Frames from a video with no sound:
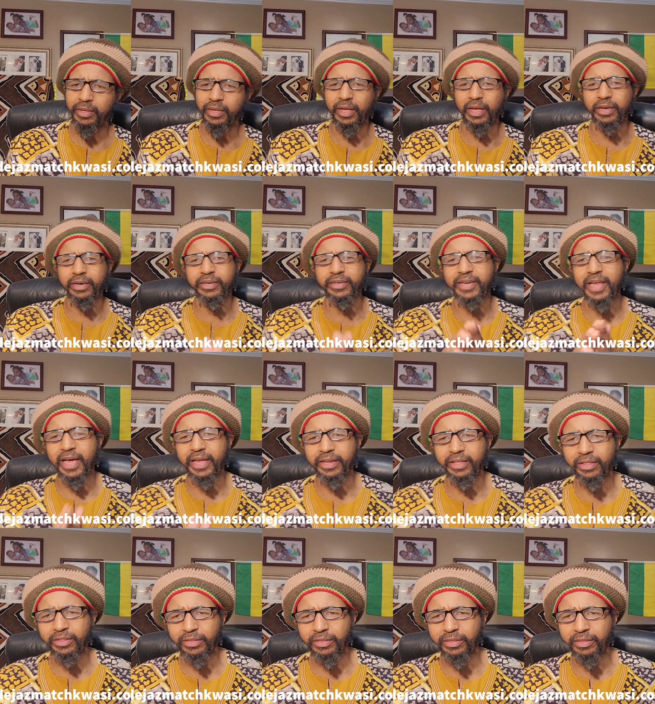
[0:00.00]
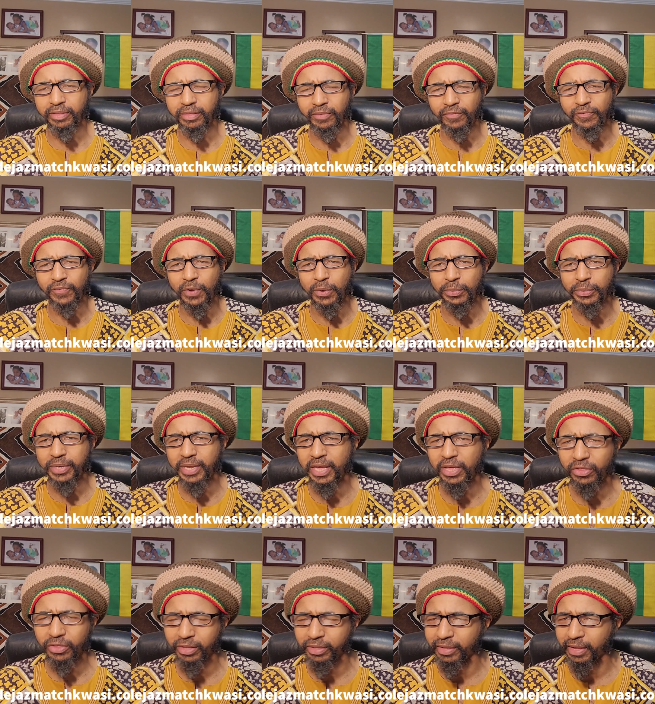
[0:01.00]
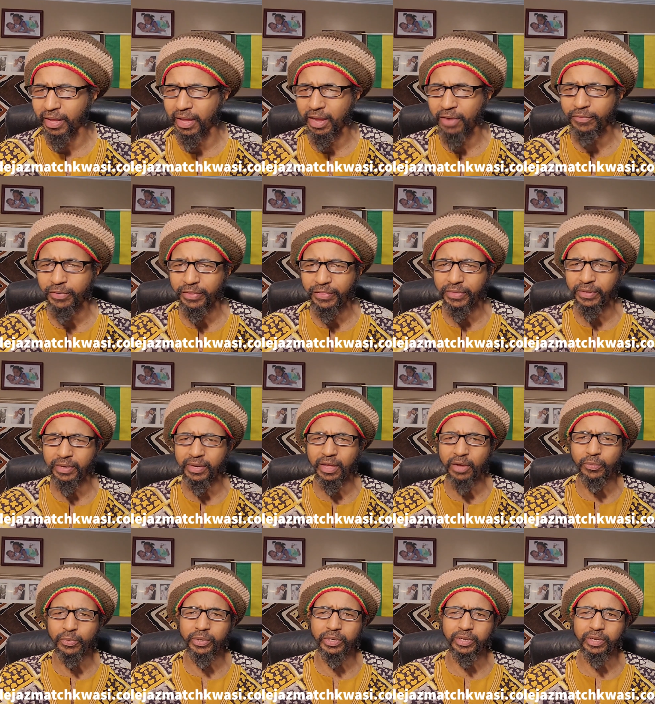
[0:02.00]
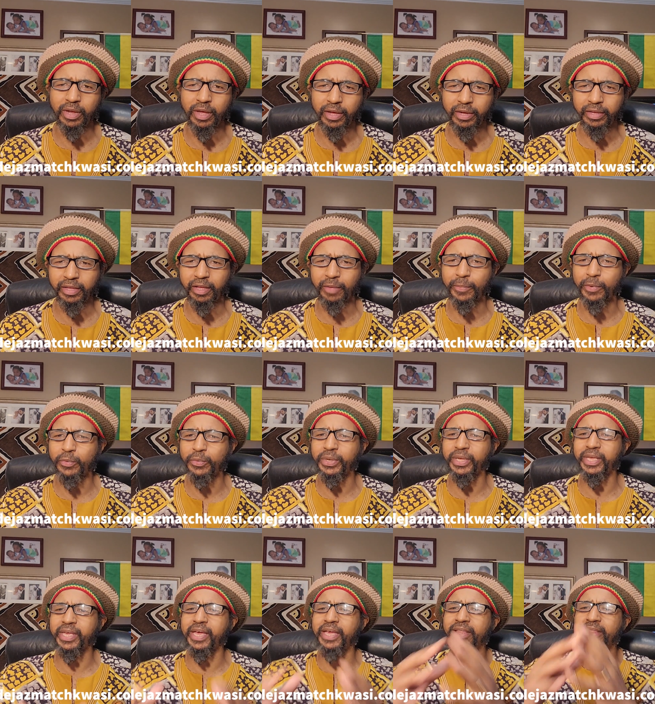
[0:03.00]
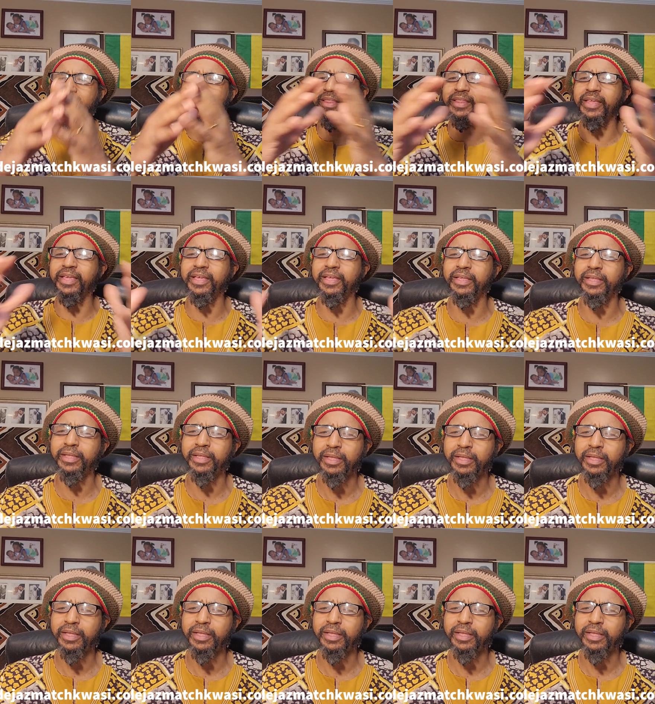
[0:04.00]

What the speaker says: and that is the foundation to everything that we're talking about. We can sing,